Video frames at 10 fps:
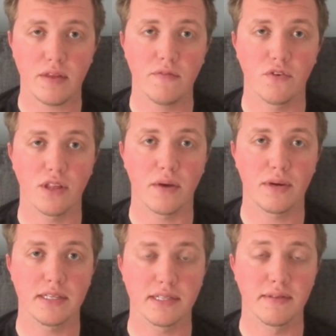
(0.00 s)
for that
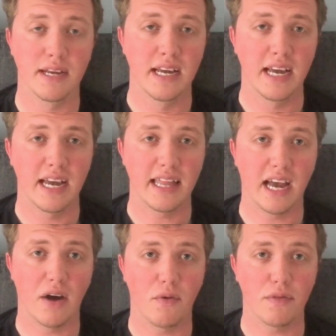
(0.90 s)
reason.
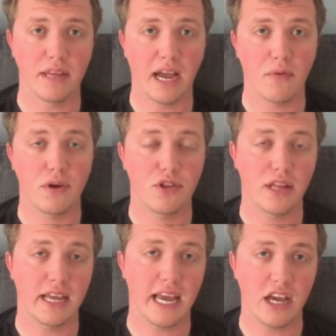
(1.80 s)
Now, the outreach and
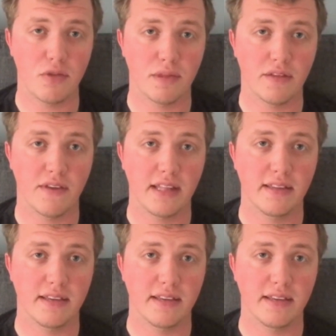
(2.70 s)
engagement event.